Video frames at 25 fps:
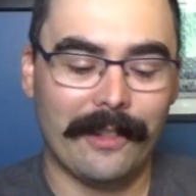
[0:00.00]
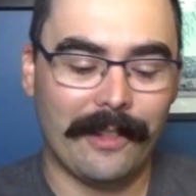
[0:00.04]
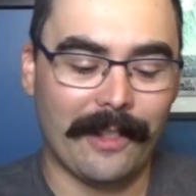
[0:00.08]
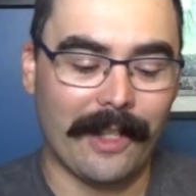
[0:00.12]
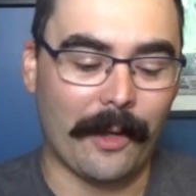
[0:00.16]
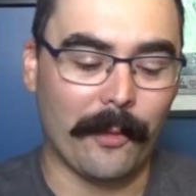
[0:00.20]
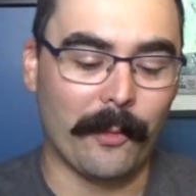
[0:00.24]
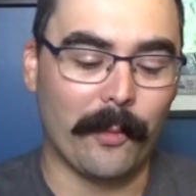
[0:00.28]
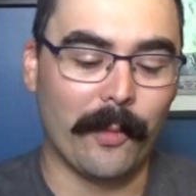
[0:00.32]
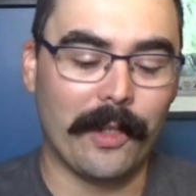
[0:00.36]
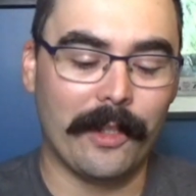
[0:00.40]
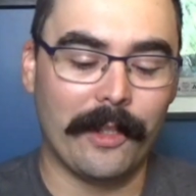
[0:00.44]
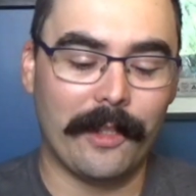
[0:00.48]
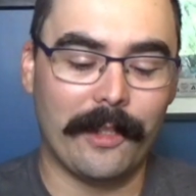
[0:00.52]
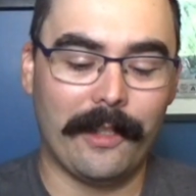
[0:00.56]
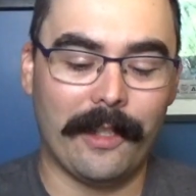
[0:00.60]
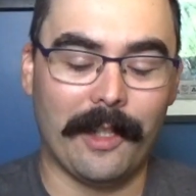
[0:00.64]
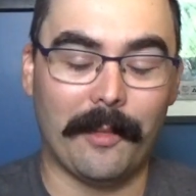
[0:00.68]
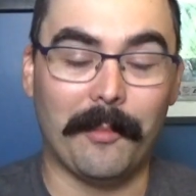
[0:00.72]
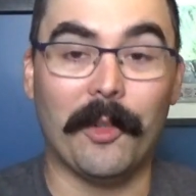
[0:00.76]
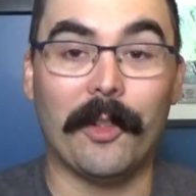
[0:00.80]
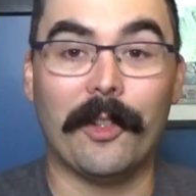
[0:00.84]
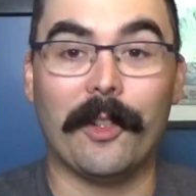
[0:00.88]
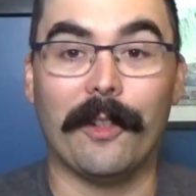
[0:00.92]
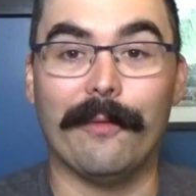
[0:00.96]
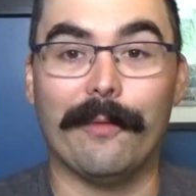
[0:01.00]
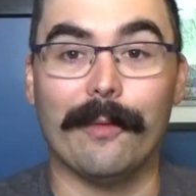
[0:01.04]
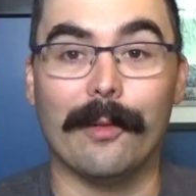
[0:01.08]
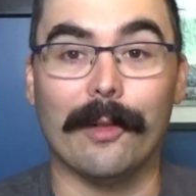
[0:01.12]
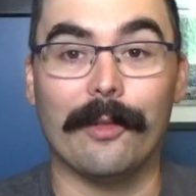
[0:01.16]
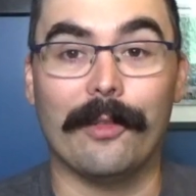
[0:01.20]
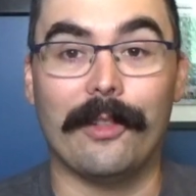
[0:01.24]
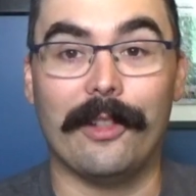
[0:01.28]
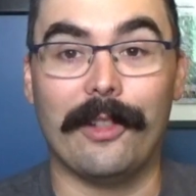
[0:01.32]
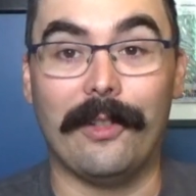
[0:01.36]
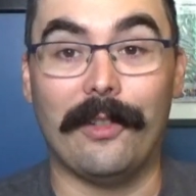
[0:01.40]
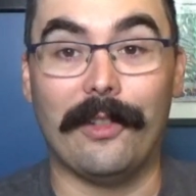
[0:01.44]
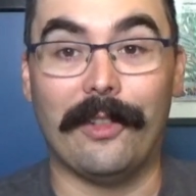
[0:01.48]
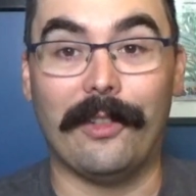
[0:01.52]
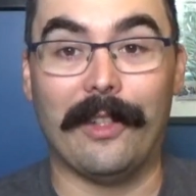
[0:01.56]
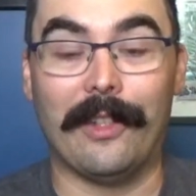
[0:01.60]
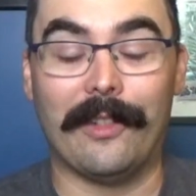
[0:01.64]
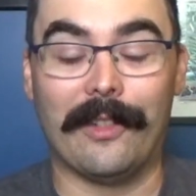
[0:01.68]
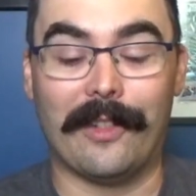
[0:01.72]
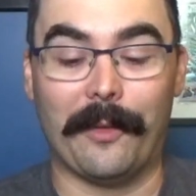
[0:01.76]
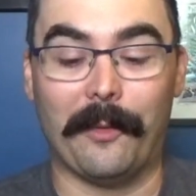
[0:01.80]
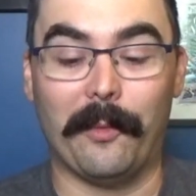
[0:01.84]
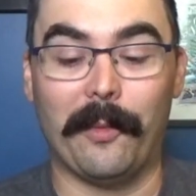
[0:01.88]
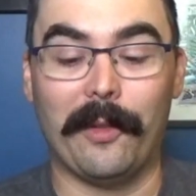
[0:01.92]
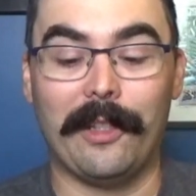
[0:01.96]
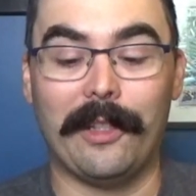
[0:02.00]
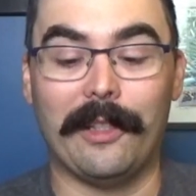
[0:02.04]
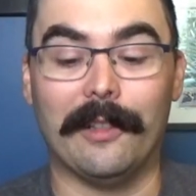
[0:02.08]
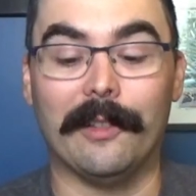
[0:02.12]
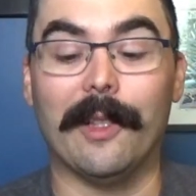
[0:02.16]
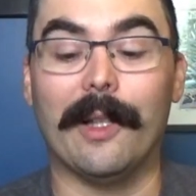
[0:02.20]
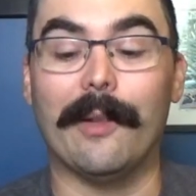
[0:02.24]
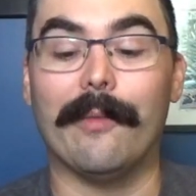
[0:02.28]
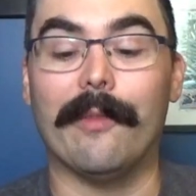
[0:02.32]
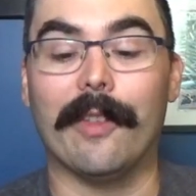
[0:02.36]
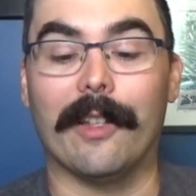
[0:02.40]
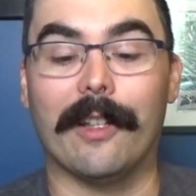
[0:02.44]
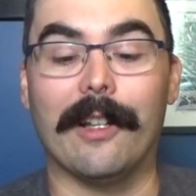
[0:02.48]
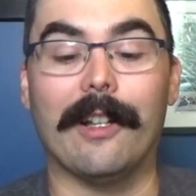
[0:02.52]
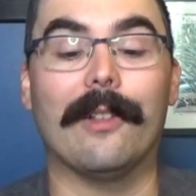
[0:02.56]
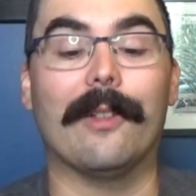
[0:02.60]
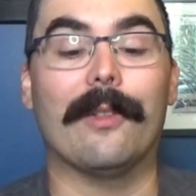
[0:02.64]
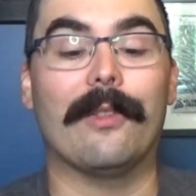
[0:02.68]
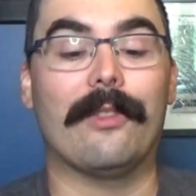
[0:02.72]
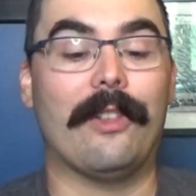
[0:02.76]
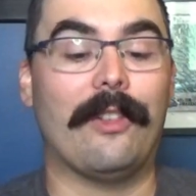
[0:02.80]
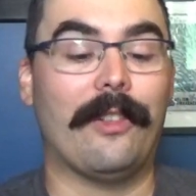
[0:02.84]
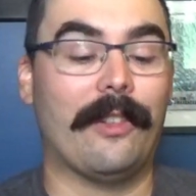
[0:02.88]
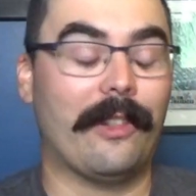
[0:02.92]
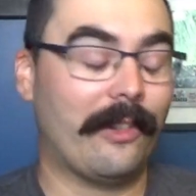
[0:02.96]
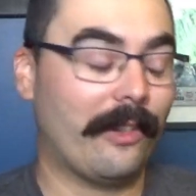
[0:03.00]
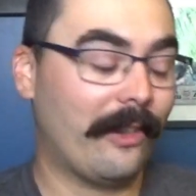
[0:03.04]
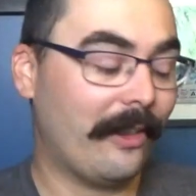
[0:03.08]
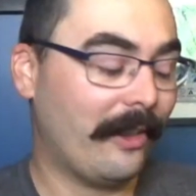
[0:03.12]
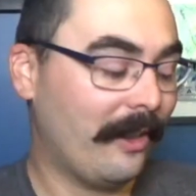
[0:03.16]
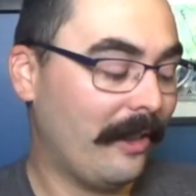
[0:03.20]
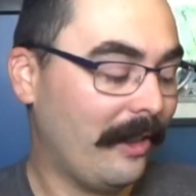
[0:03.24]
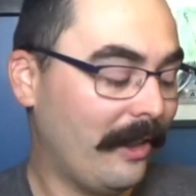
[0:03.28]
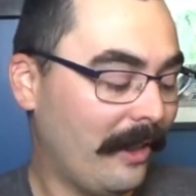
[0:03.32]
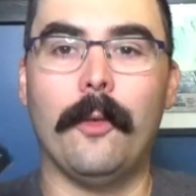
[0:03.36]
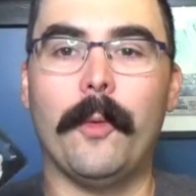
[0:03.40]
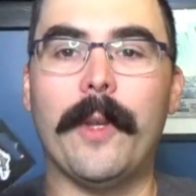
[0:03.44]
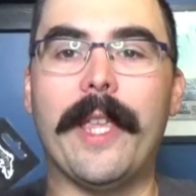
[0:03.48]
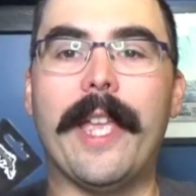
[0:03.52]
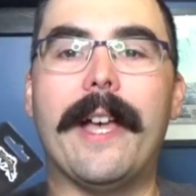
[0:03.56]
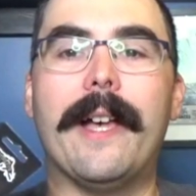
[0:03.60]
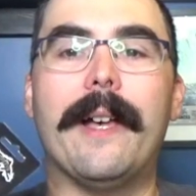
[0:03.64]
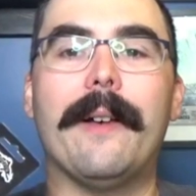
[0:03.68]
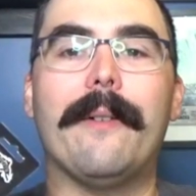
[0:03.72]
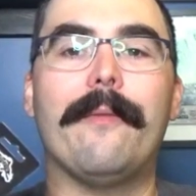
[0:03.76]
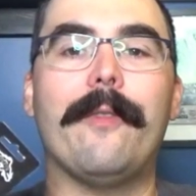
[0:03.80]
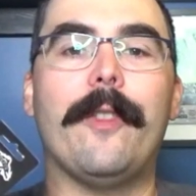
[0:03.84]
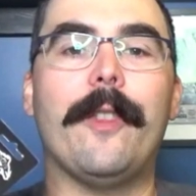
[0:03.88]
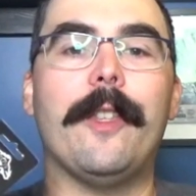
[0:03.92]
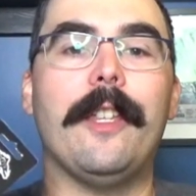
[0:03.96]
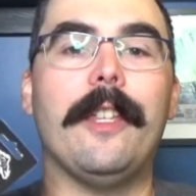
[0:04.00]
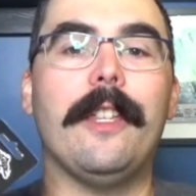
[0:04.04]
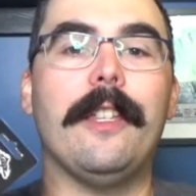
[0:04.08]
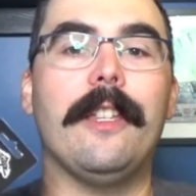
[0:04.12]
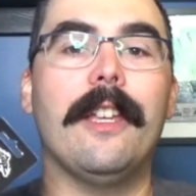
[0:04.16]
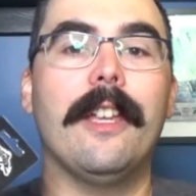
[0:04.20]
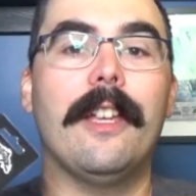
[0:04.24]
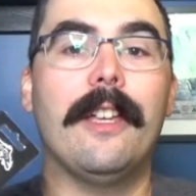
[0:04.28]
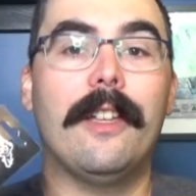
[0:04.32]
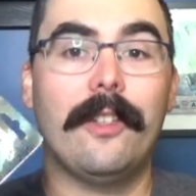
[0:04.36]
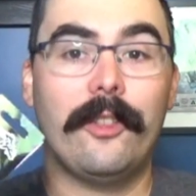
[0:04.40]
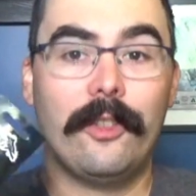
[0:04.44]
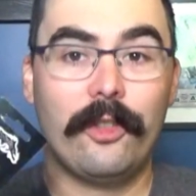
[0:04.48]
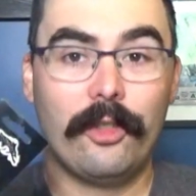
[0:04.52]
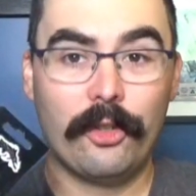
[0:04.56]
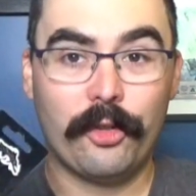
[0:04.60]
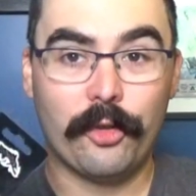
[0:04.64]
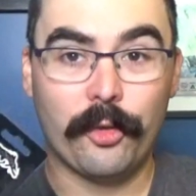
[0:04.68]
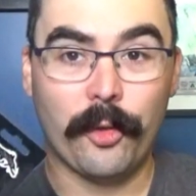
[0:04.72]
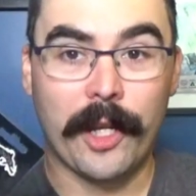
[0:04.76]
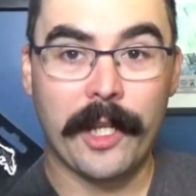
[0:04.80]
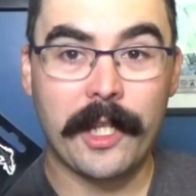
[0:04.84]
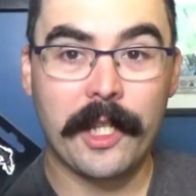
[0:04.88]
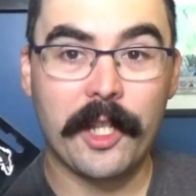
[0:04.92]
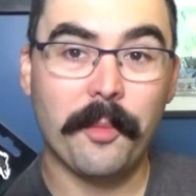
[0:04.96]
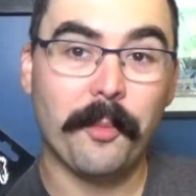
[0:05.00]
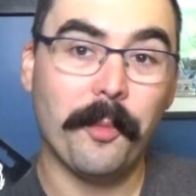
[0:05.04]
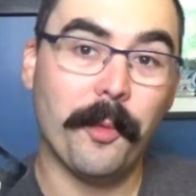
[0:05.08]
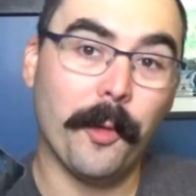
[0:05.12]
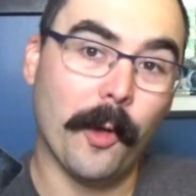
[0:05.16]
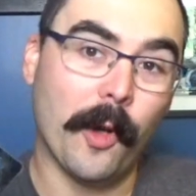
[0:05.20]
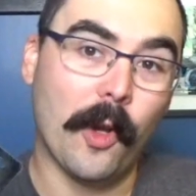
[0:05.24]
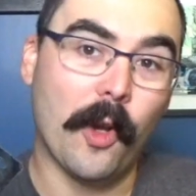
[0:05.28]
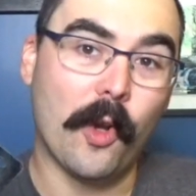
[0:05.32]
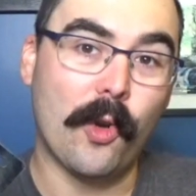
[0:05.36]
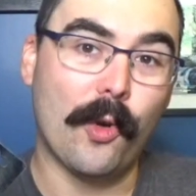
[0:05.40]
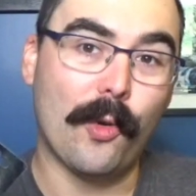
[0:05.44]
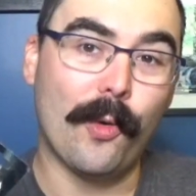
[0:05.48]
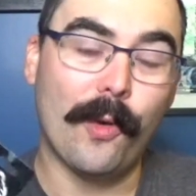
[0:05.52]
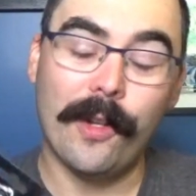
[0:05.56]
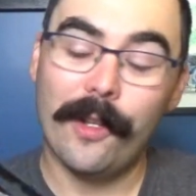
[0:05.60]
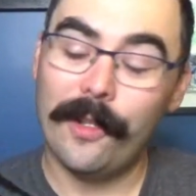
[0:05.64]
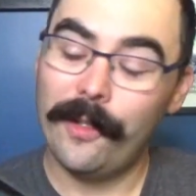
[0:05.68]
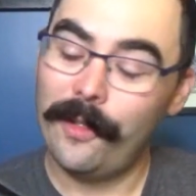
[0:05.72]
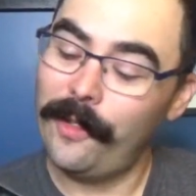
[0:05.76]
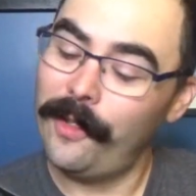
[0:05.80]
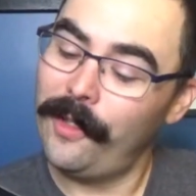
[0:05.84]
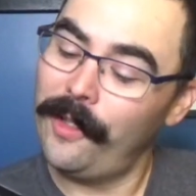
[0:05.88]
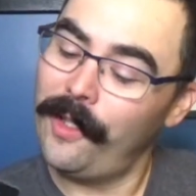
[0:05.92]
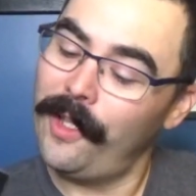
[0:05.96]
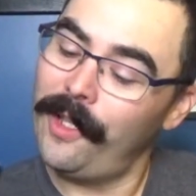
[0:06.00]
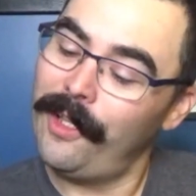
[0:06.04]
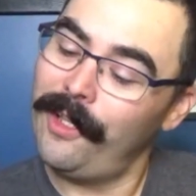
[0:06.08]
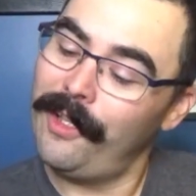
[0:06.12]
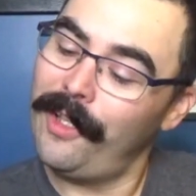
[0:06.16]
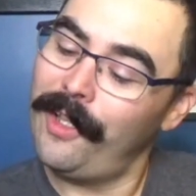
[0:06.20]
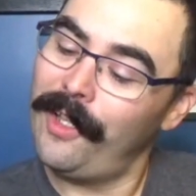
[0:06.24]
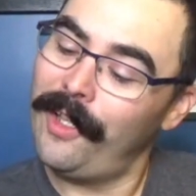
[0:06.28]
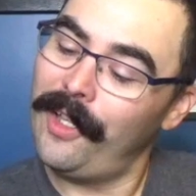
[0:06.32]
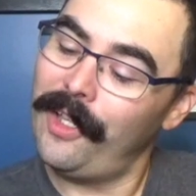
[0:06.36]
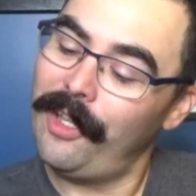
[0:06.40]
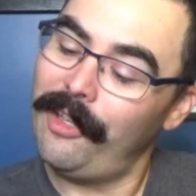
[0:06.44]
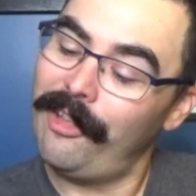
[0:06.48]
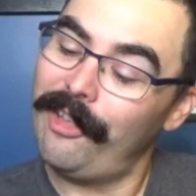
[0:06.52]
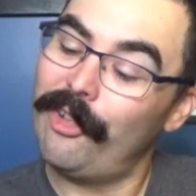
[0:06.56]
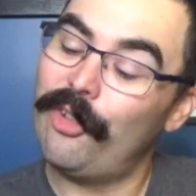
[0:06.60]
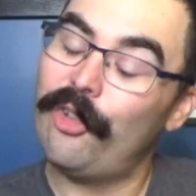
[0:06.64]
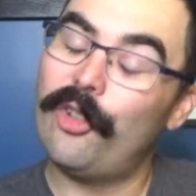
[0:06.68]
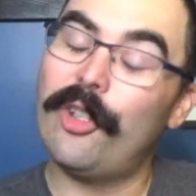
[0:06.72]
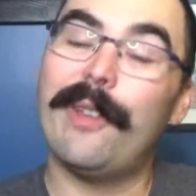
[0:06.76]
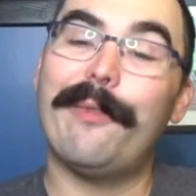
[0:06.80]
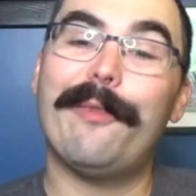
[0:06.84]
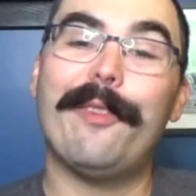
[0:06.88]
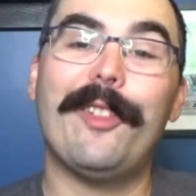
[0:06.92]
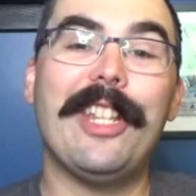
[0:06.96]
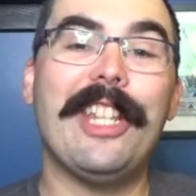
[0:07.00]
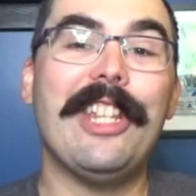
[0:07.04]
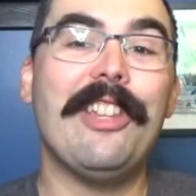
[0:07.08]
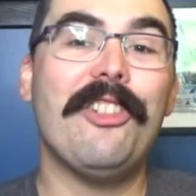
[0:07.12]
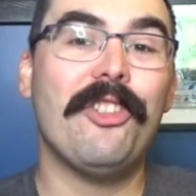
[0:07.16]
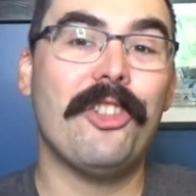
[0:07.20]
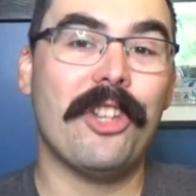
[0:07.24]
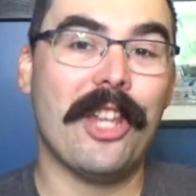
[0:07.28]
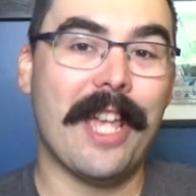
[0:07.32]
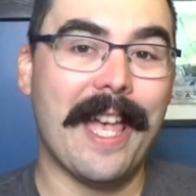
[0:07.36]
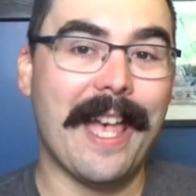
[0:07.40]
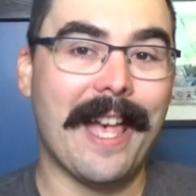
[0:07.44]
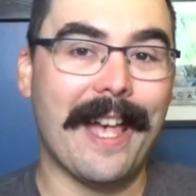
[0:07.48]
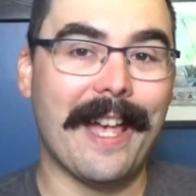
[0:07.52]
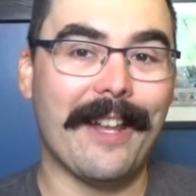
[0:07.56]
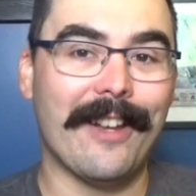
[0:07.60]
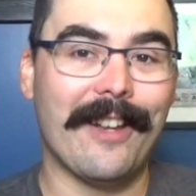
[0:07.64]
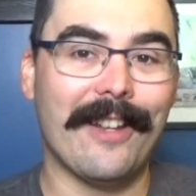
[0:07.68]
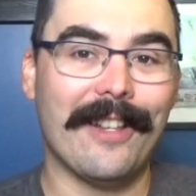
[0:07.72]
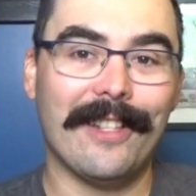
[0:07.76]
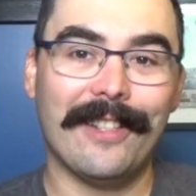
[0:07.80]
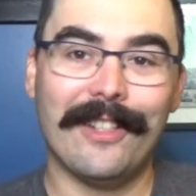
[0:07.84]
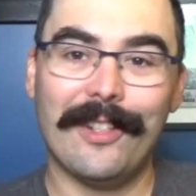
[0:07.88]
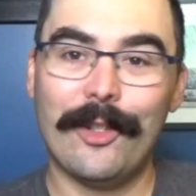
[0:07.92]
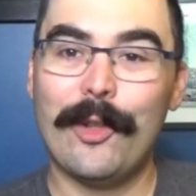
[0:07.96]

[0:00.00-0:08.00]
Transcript: I really am looking forward to using this. I really love the colors on this. We have the Strike Pro Shifty Shad.